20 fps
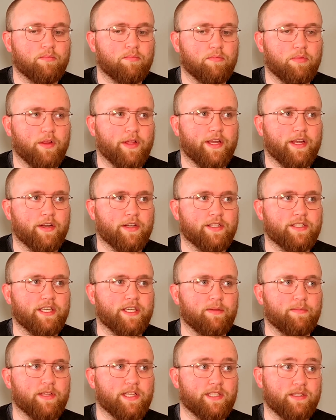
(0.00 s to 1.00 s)
play on a
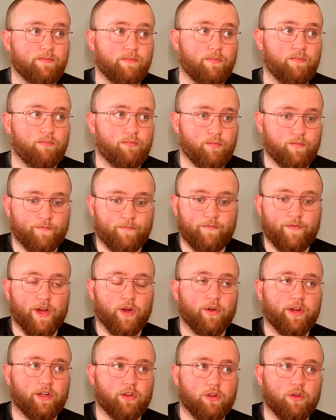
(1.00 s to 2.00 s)
team that's
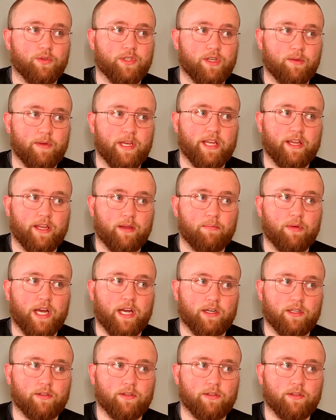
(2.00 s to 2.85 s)
close to making it back to